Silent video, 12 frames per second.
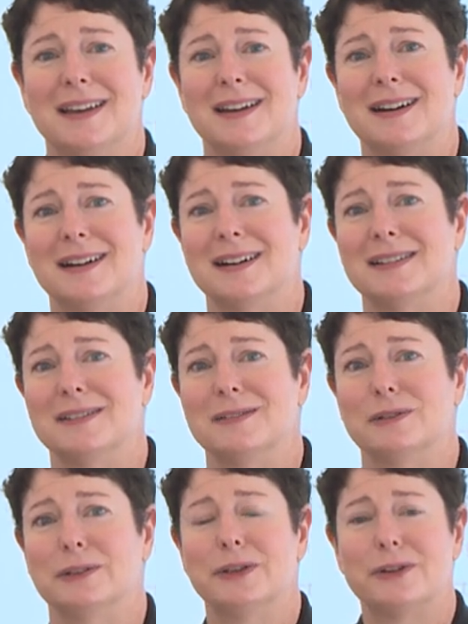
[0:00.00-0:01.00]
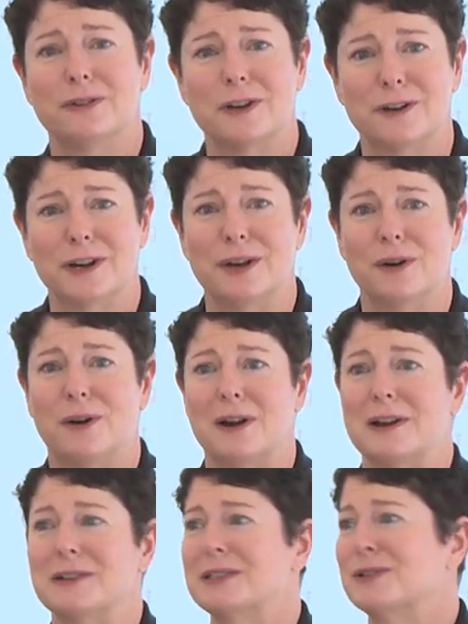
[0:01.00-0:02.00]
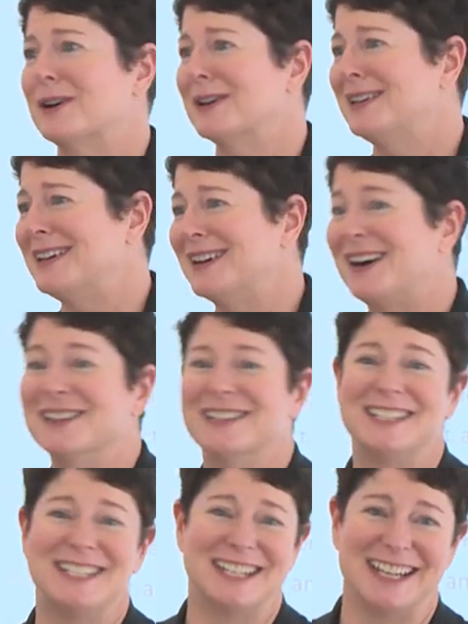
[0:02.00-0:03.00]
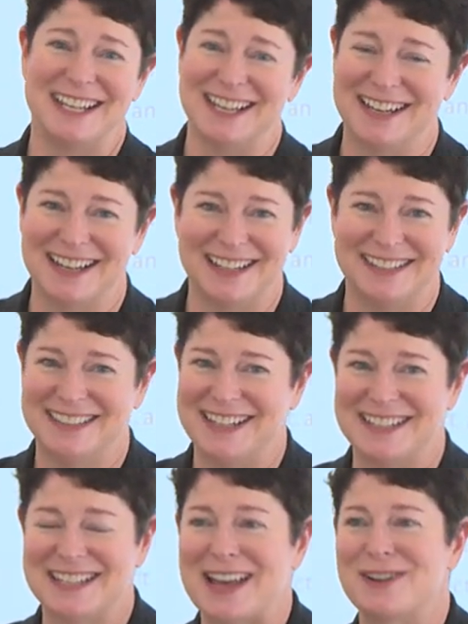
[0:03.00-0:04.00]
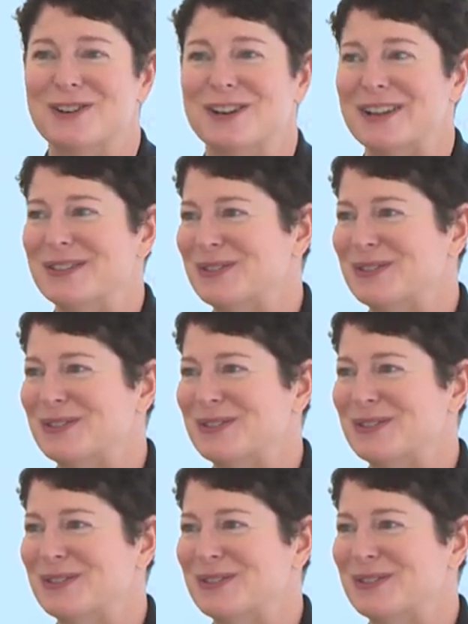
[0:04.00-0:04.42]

uh, literary arts, archaeology, uh, etc.